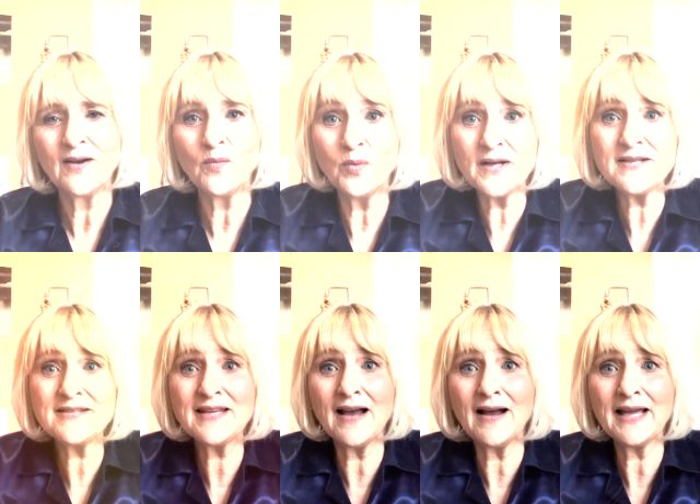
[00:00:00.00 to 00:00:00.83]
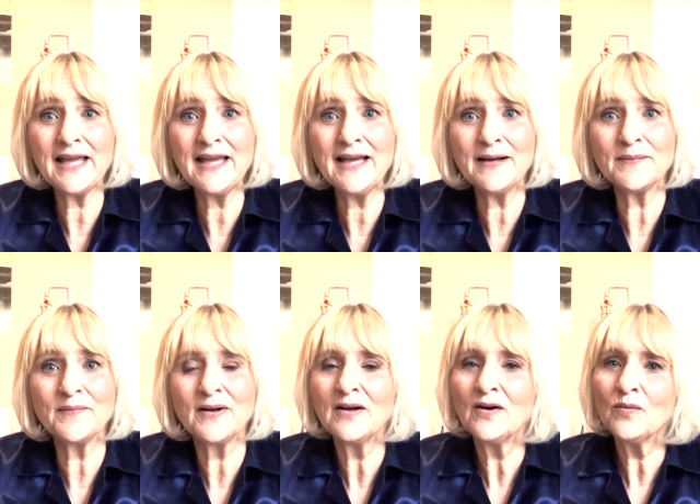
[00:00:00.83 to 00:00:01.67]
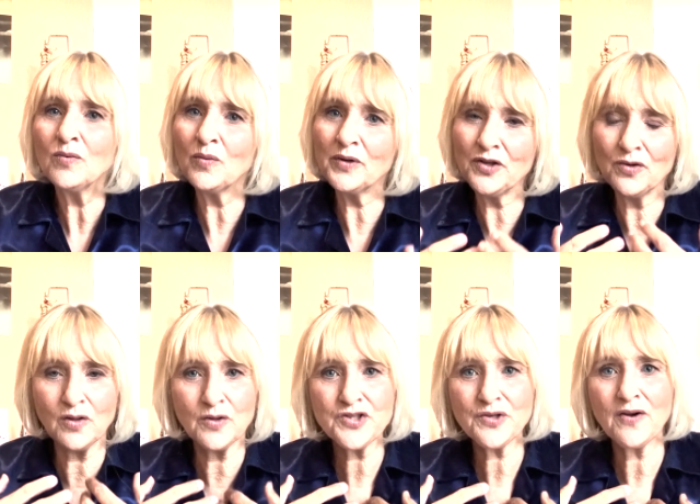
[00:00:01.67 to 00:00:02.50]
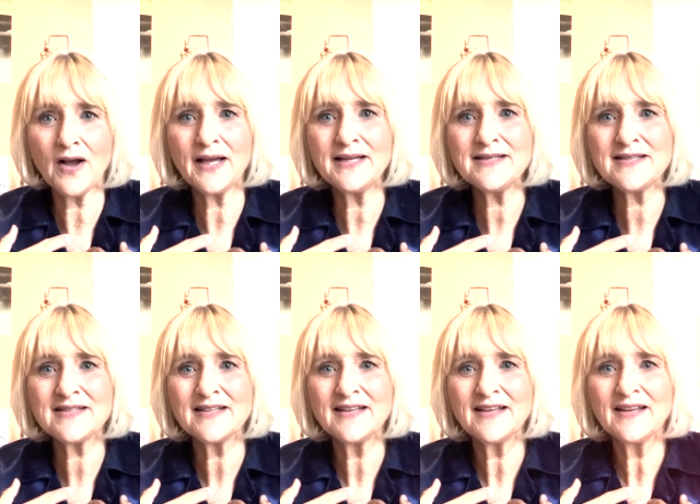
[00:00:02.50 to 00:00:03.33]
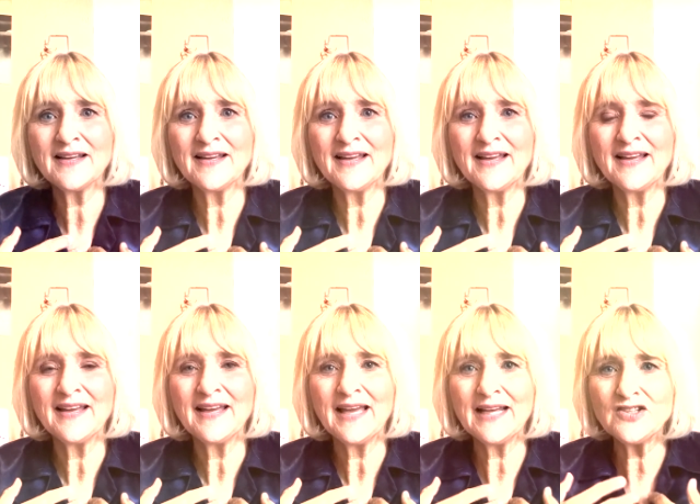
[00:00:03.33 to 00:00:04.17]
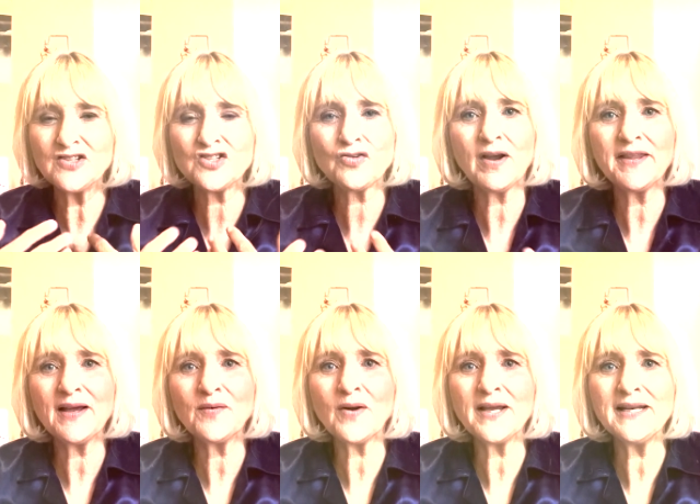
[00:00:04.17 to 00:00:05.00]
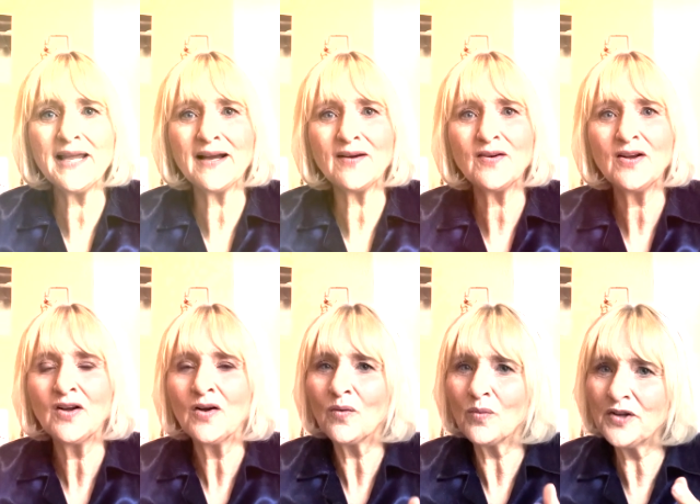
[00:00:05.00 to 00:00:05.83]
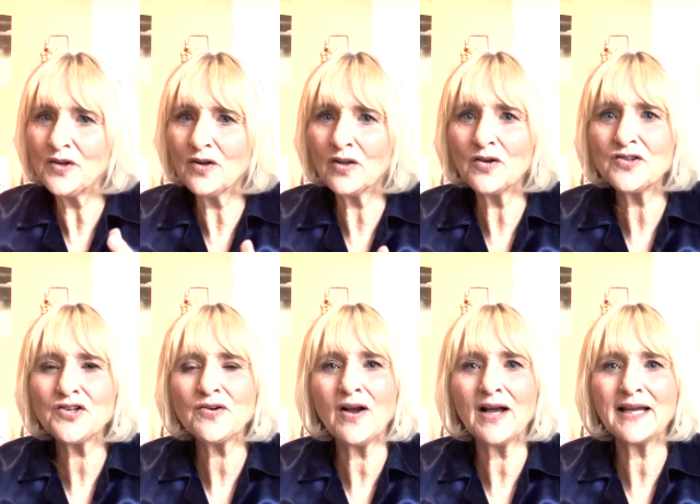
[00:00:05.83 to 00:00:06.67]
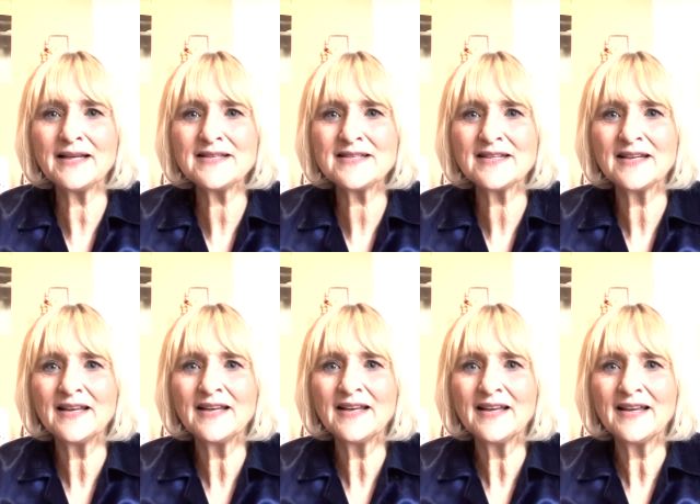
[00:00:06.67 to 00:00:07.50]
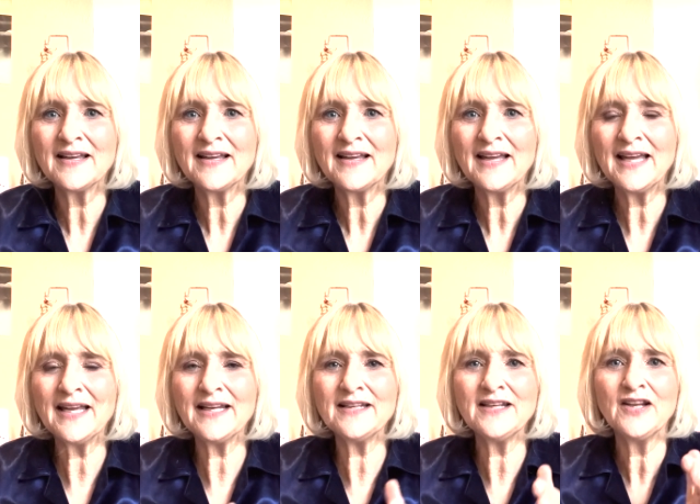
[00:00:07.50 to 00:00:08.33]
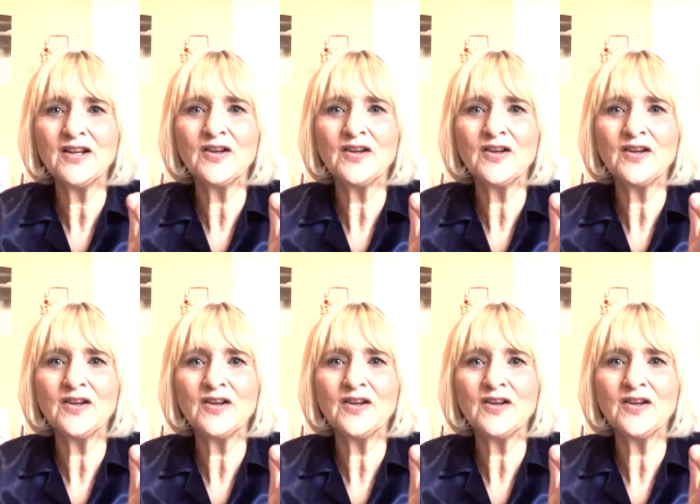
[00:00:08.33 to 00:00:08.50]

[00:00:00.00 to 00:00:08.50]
What is the I am? Well, when you close your eyes, and just try that right now, when you close your eyes and